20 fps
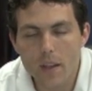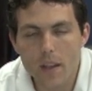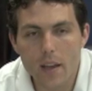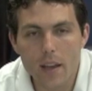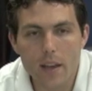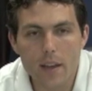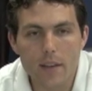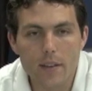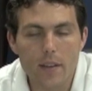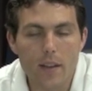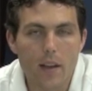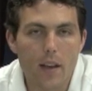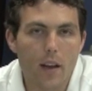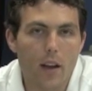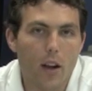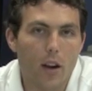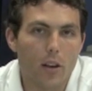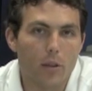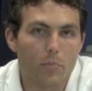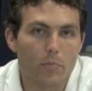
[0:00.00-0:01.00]
And
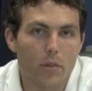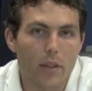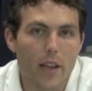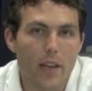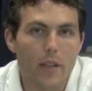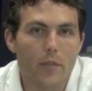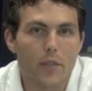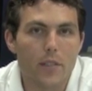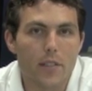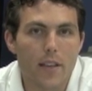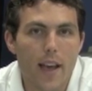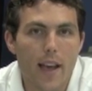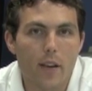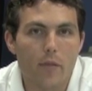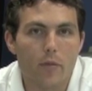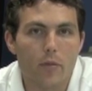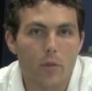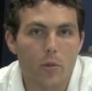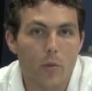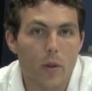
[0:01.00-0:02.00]
our plan of
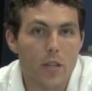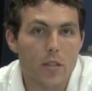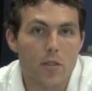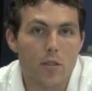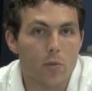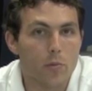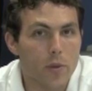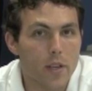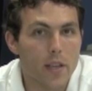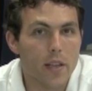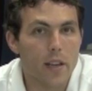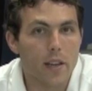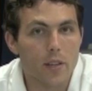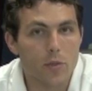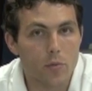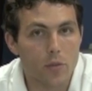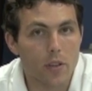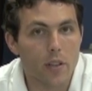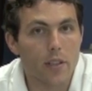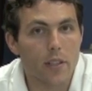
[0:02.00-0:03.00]
attack for the rest of the weekend
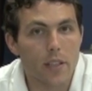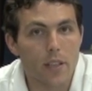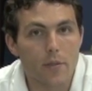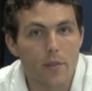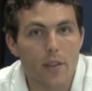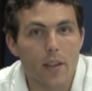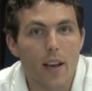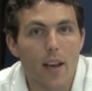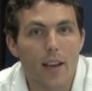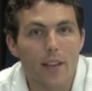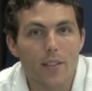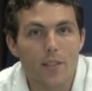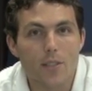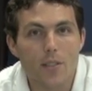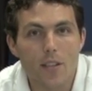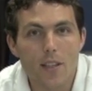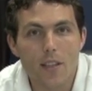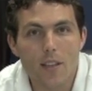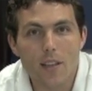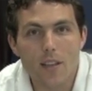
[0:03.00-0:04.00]
is we're going to give the
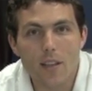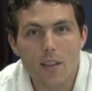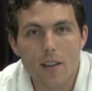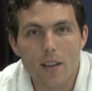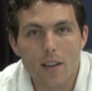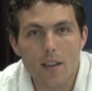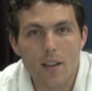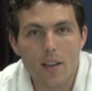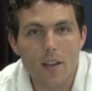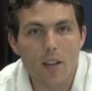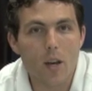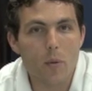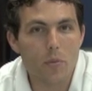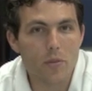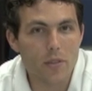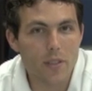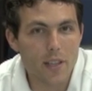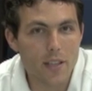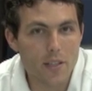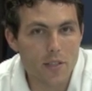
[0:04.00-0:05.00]
guys a
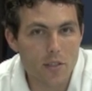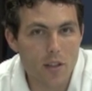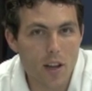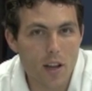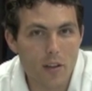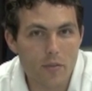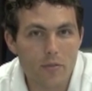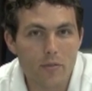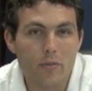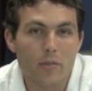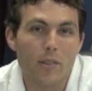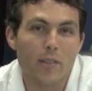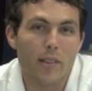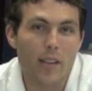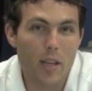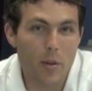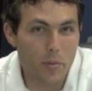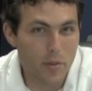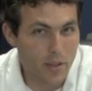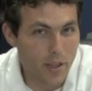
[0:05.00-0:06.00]
couple days off.
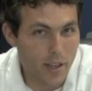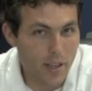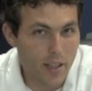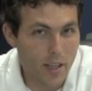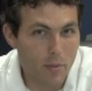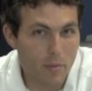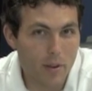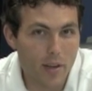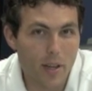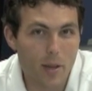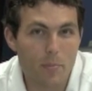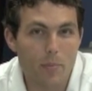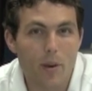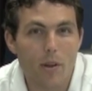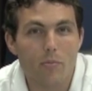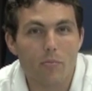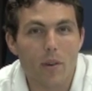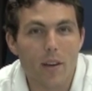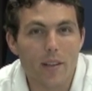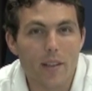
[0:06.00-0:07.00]
Labor Day coming up
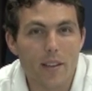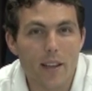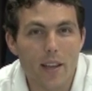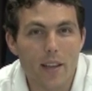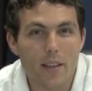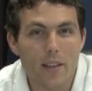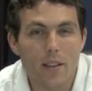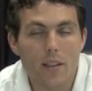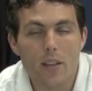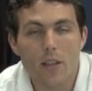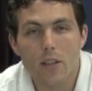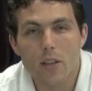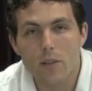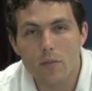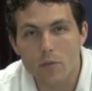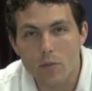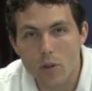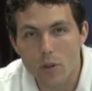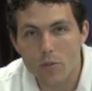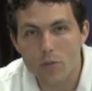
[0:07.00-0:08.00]
on Monday.
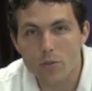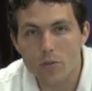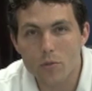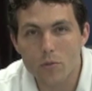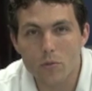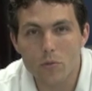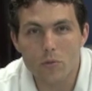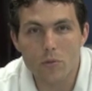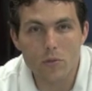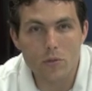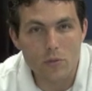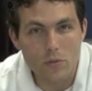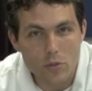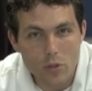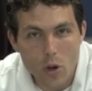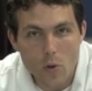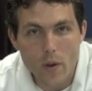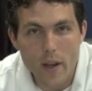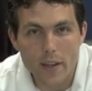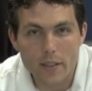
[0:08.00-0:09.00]
No school,
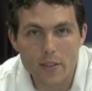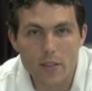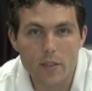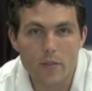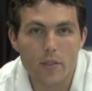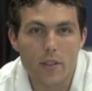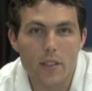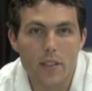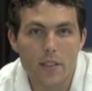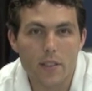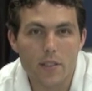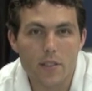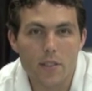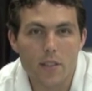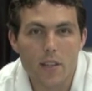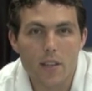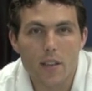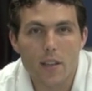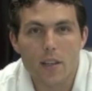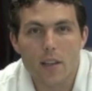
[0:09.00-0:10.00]
no
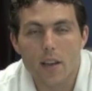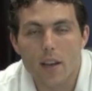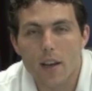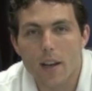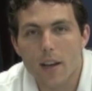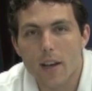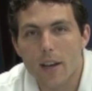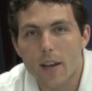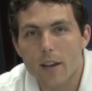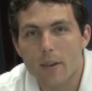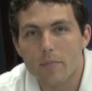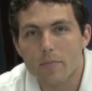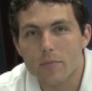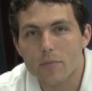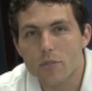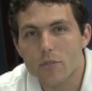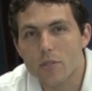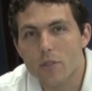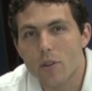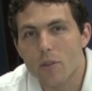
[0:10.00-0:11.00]
activities. You
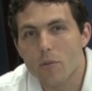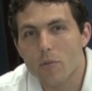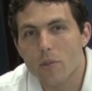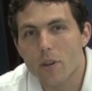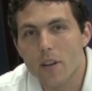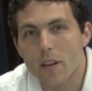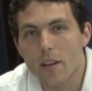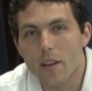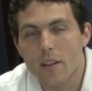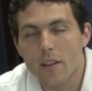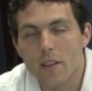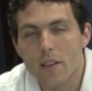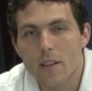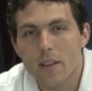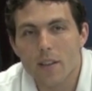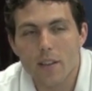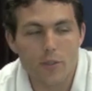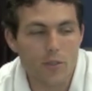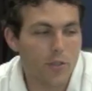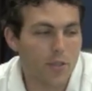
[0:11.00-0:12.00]

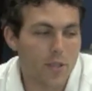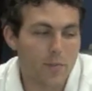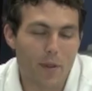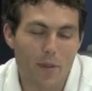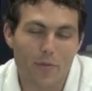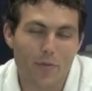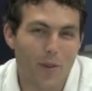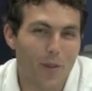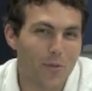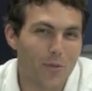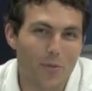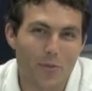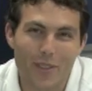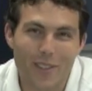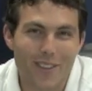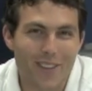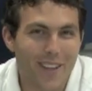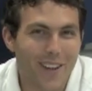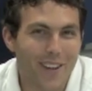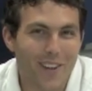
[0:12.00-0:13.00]
see my phone's
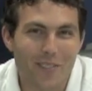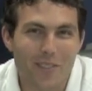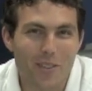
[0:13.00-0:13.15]
ringing there.